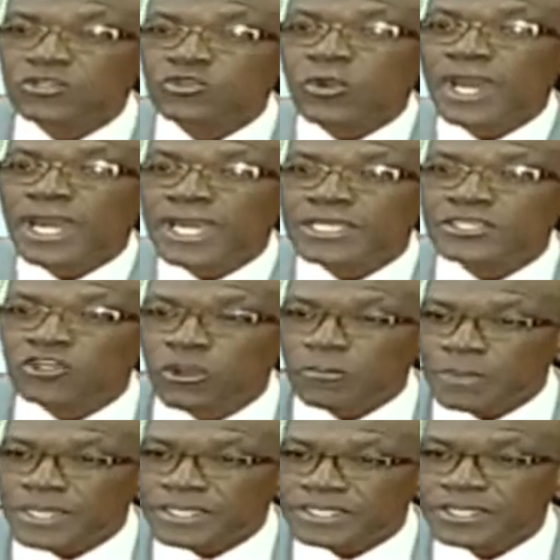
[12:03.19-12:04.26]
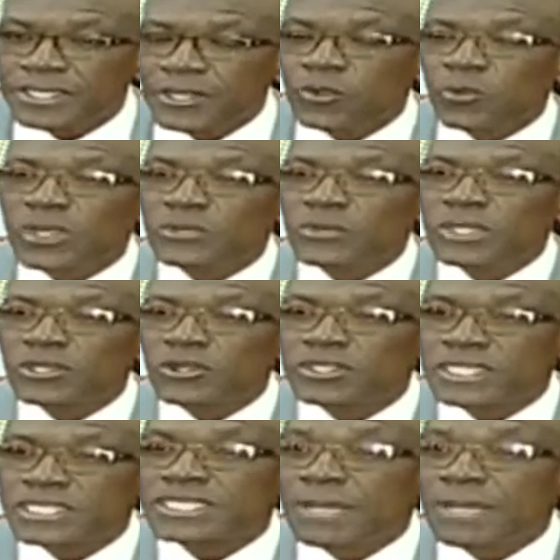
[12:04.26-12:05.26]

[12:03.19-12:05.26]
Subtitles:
to hire choppers when we know that